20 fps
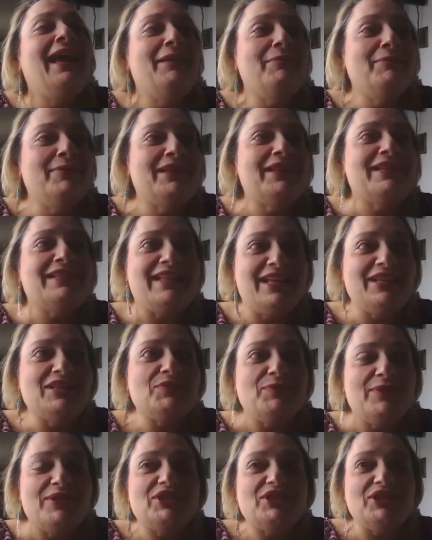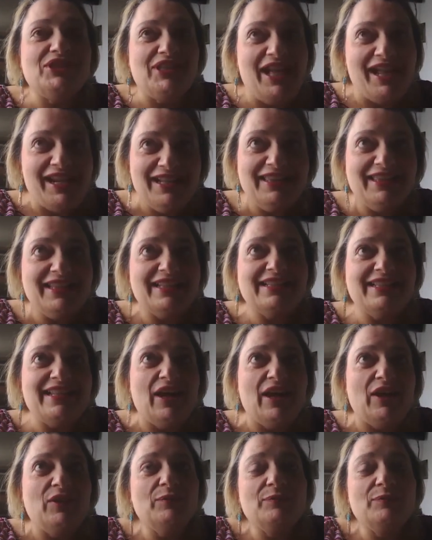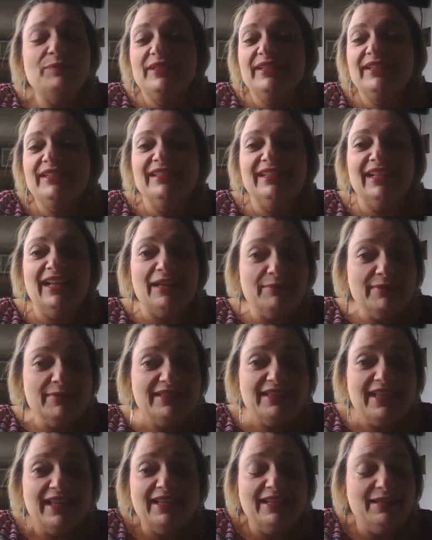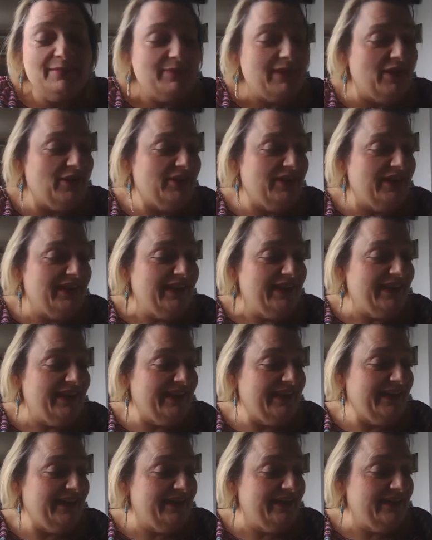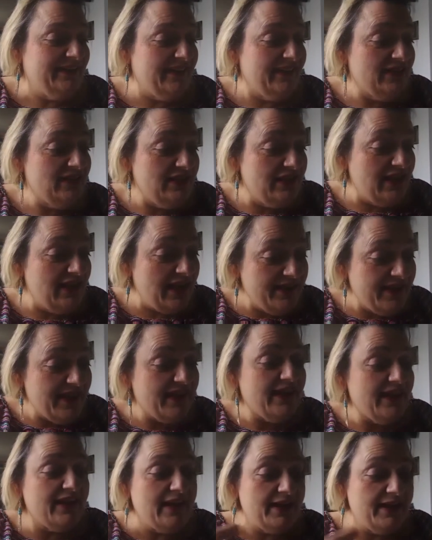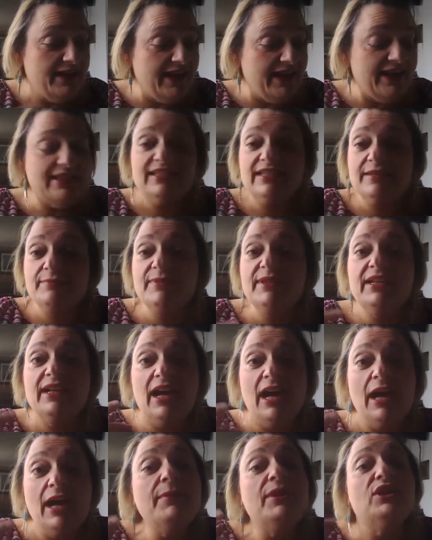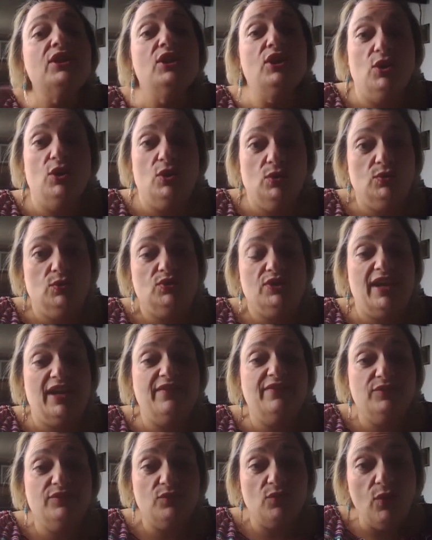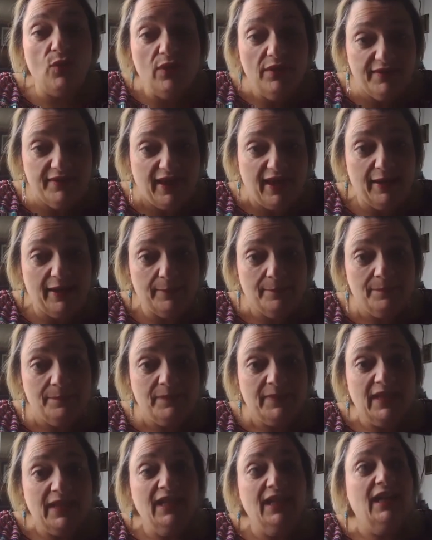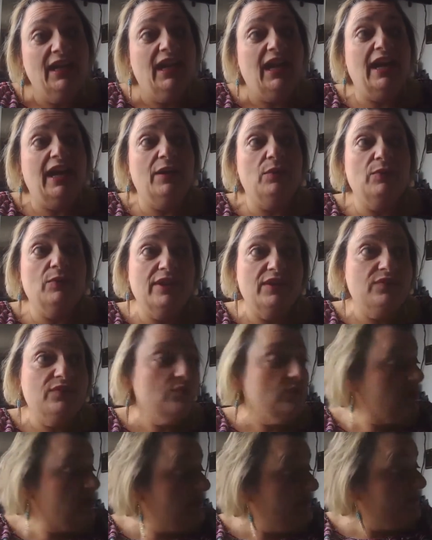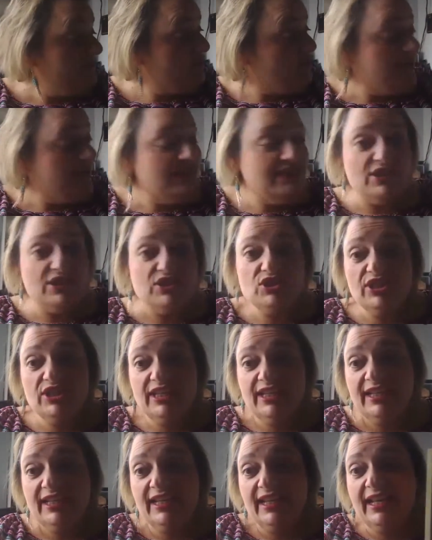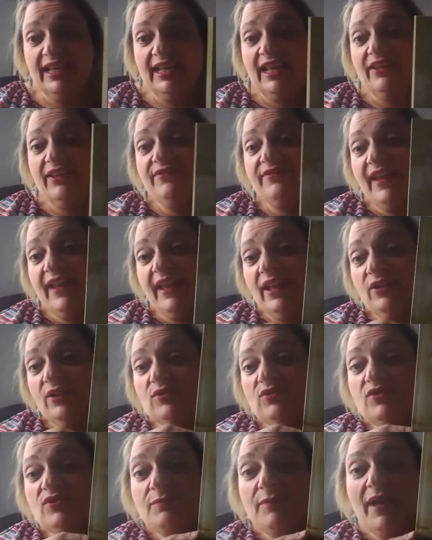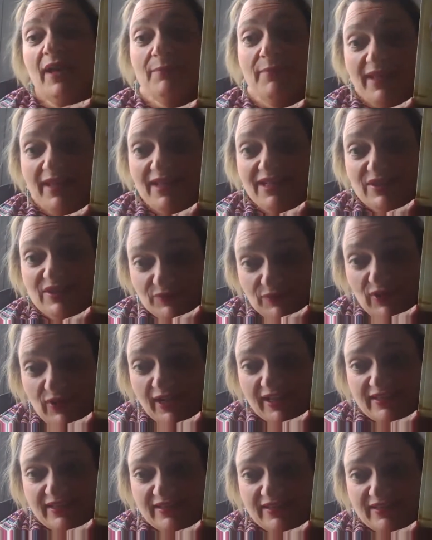because I switched a lot of things out, but I'm excited about it. And it, and then again, to become a coach after all that, I went through some transitioning and I found my best friend,